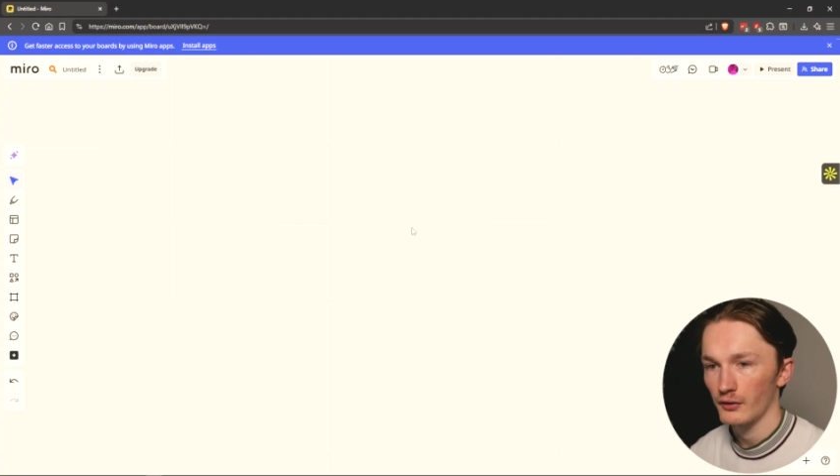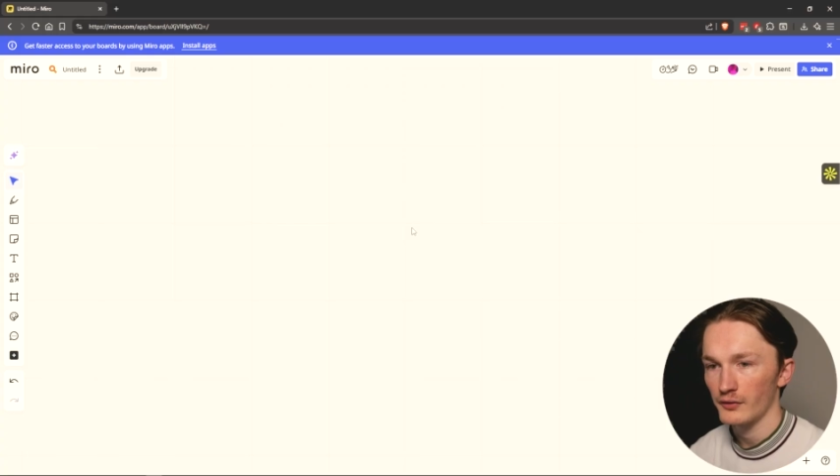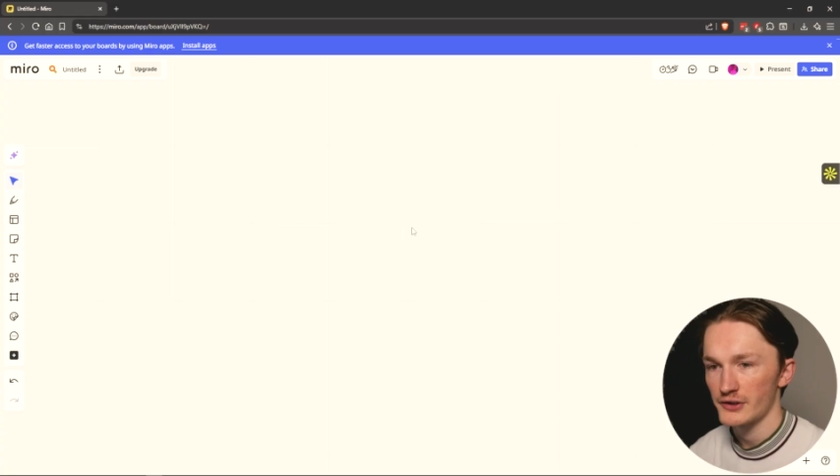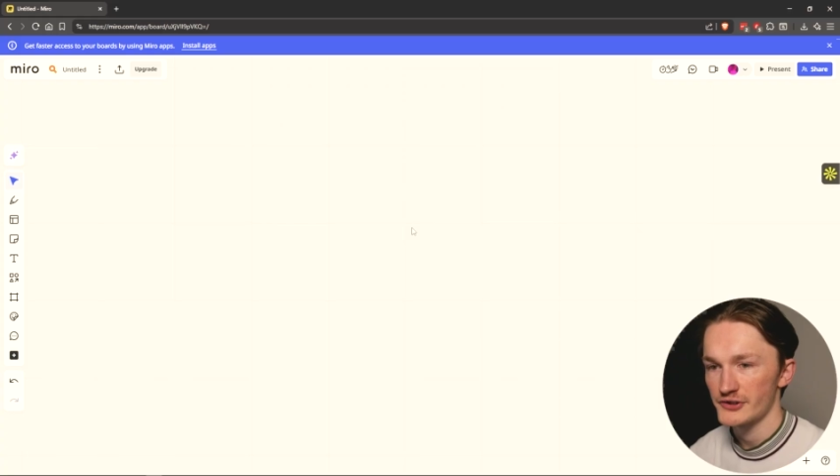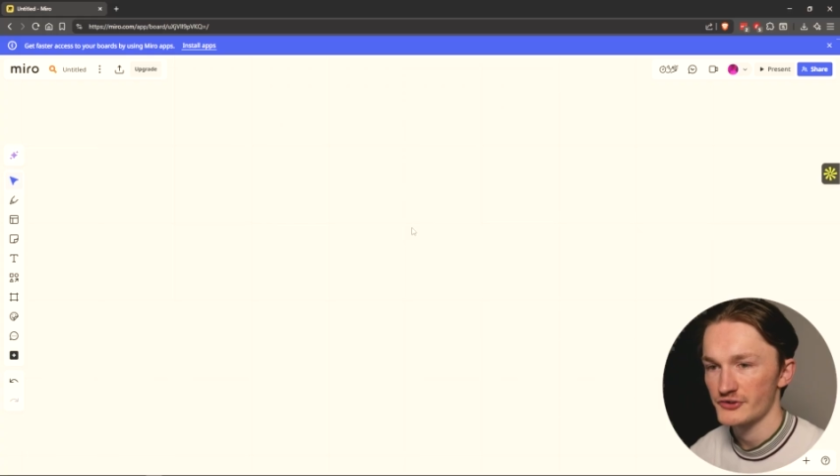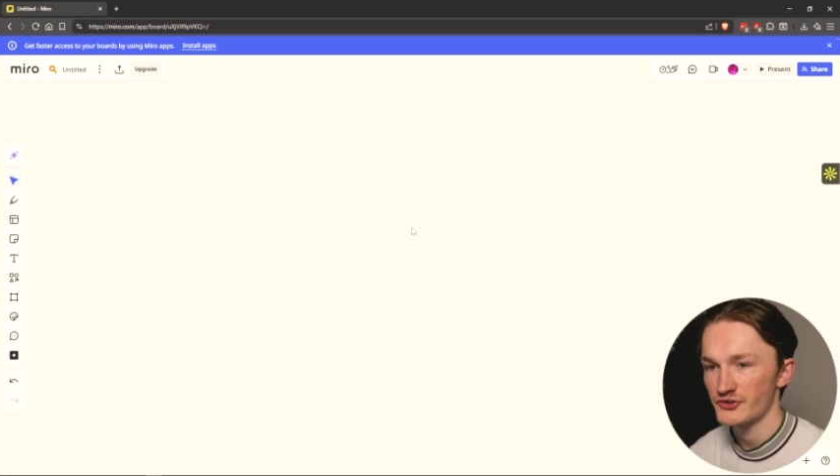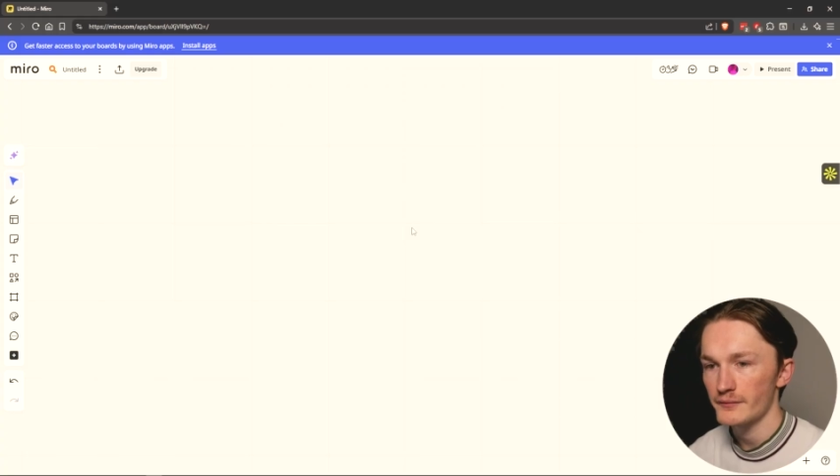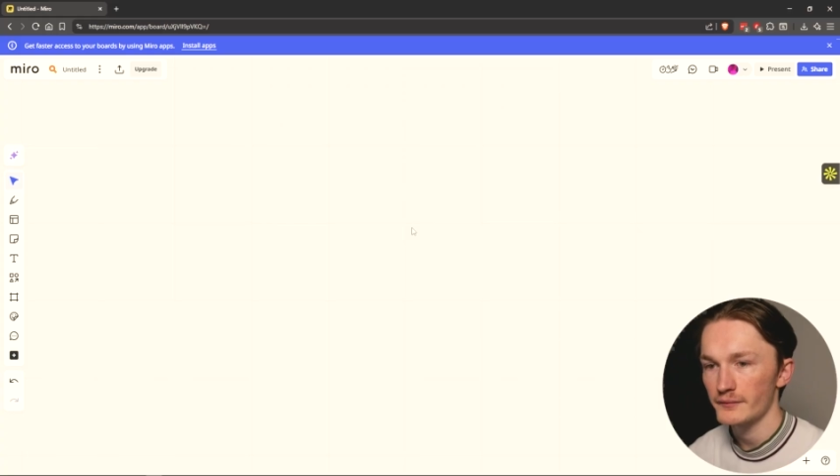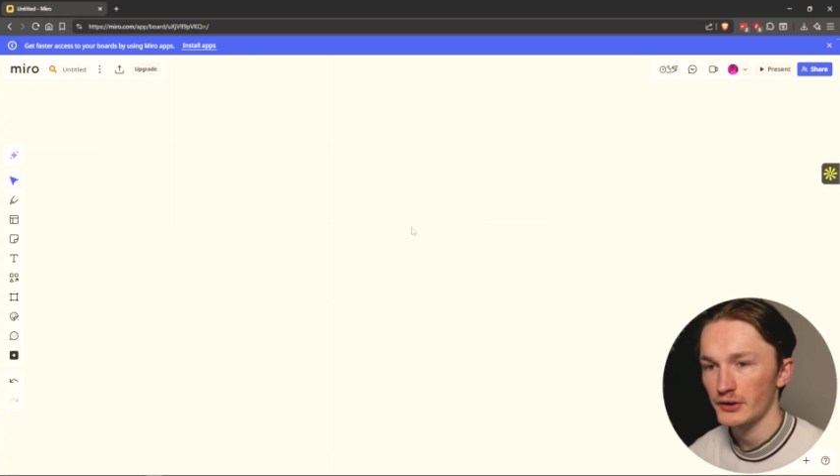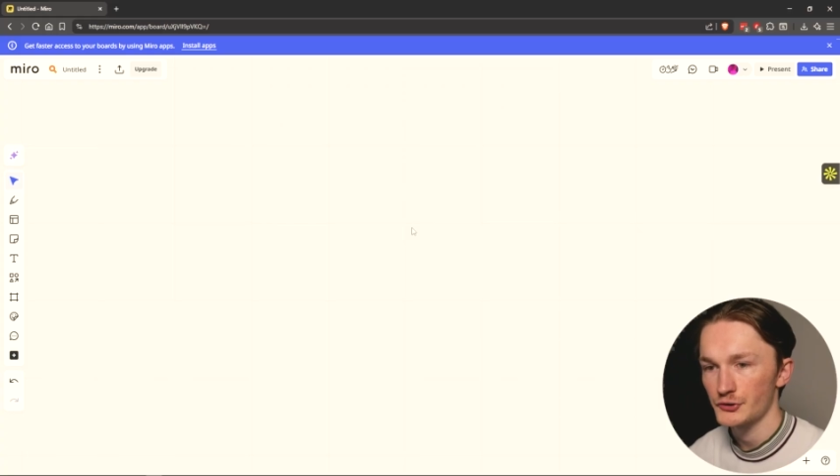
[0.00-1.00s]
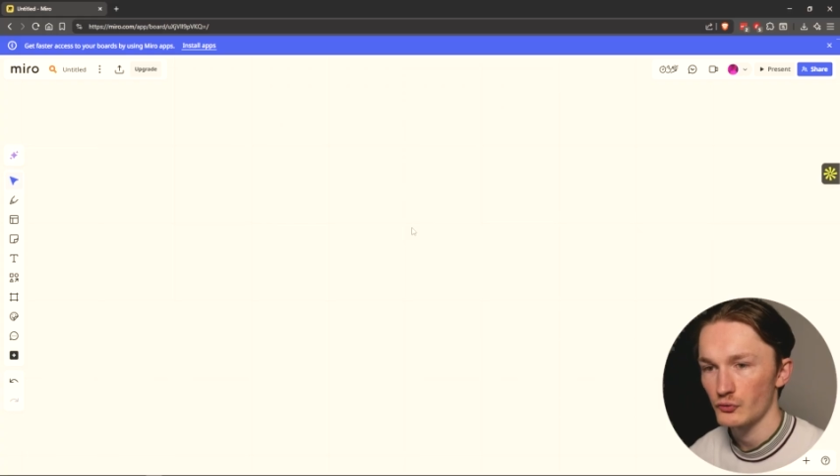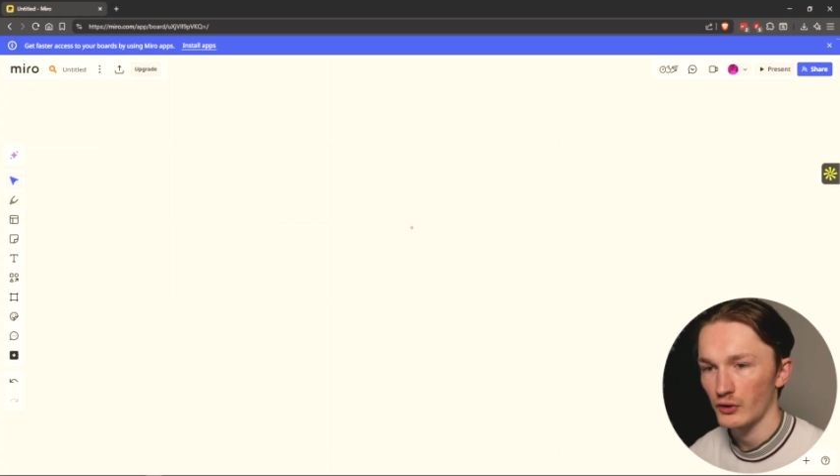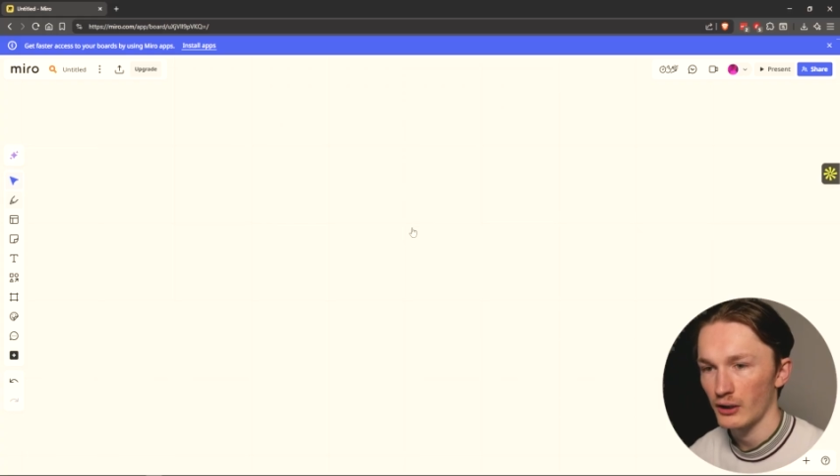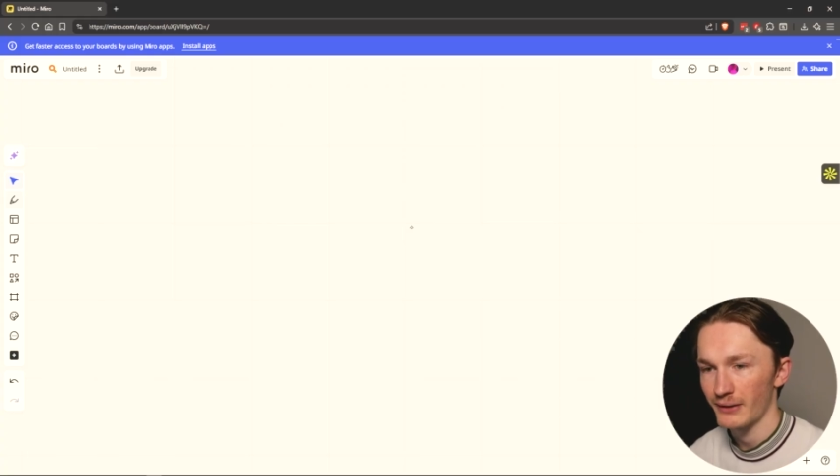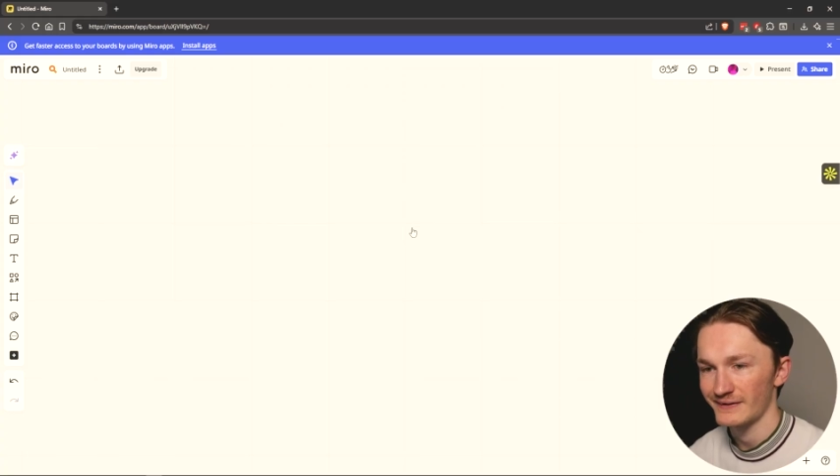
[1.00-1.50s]
Alrighty, so today we're going to
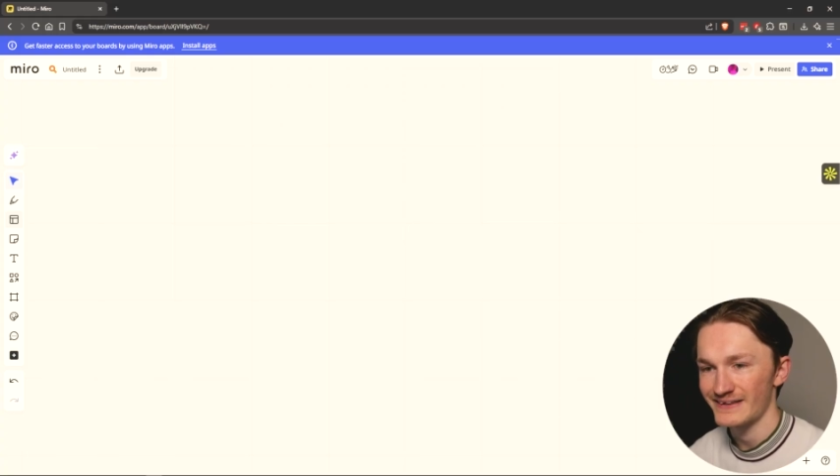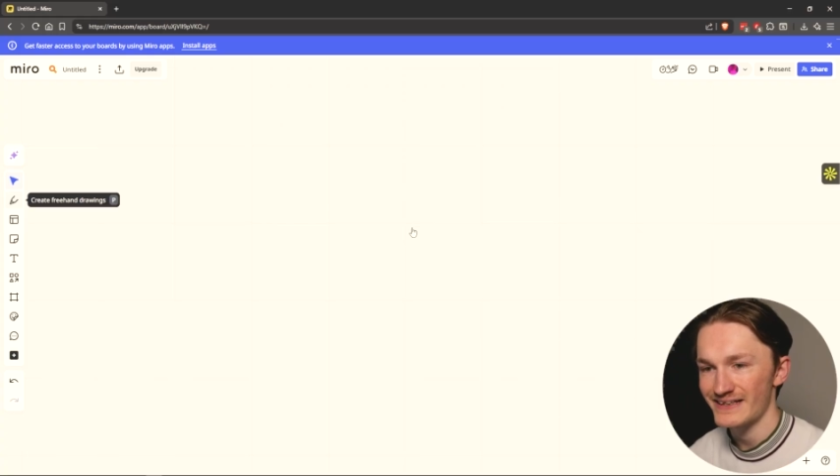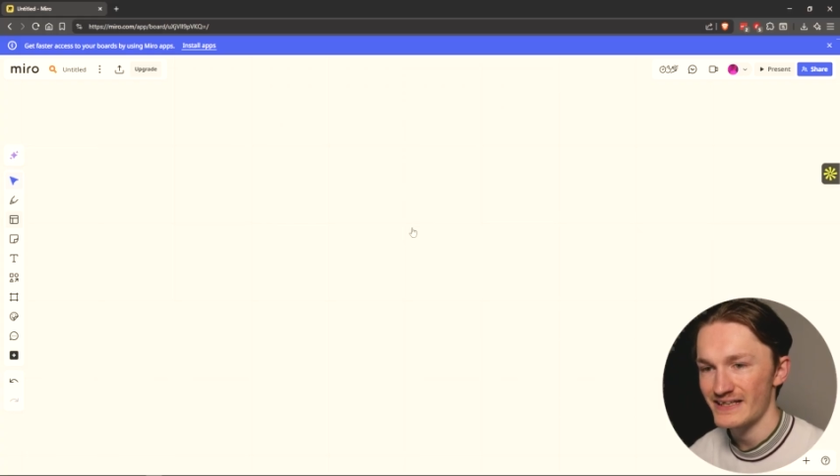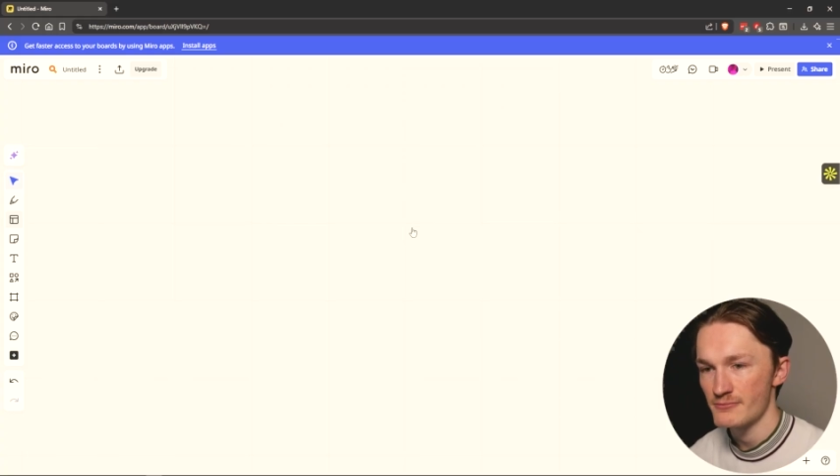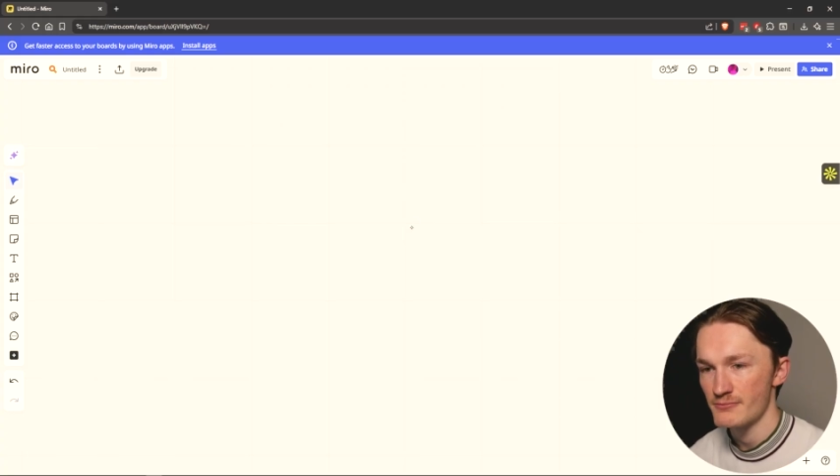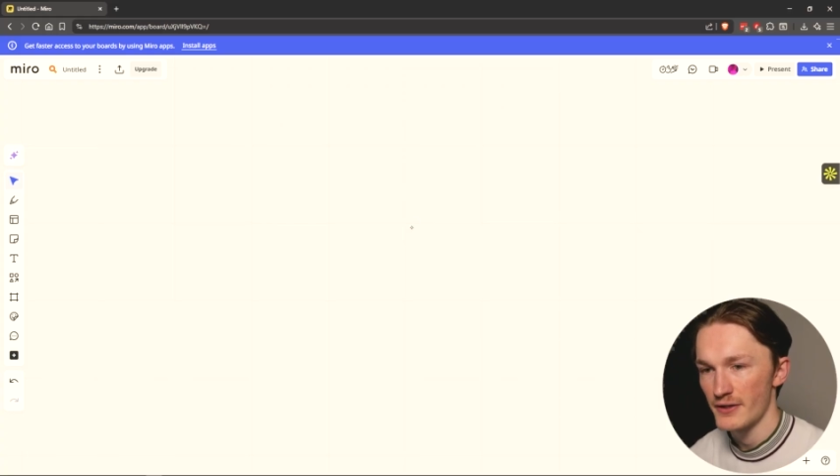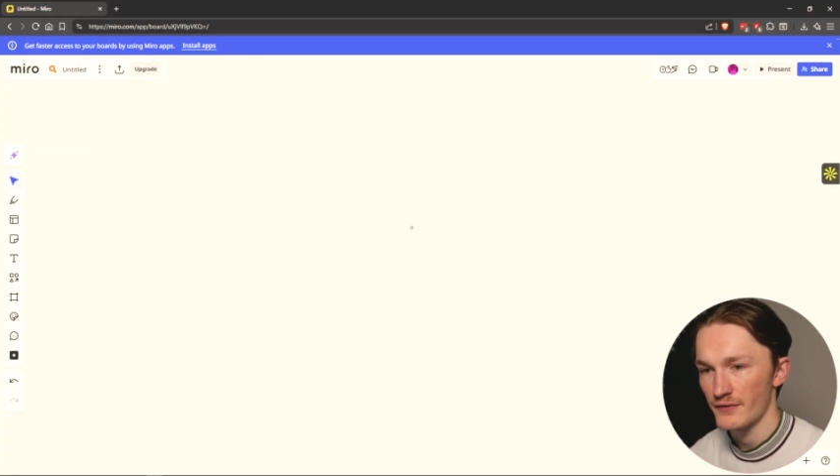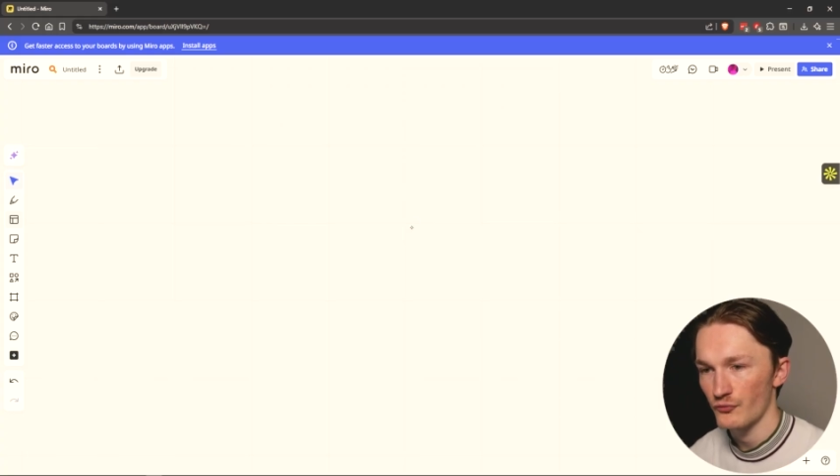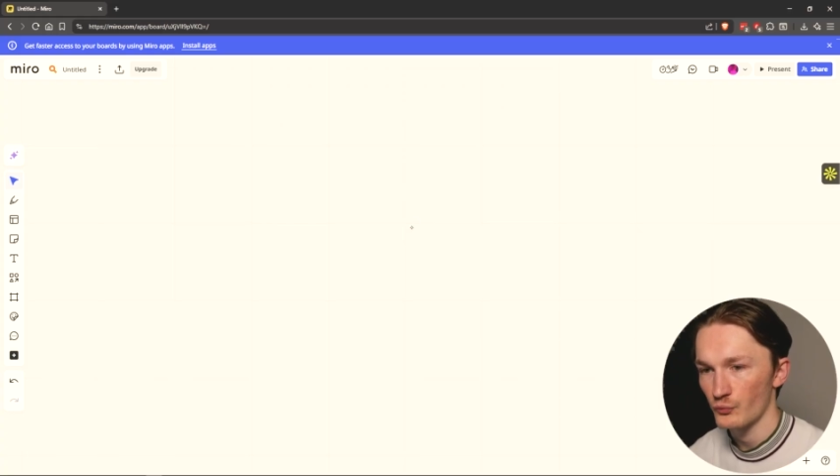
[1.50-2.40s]
talk about the E-myth,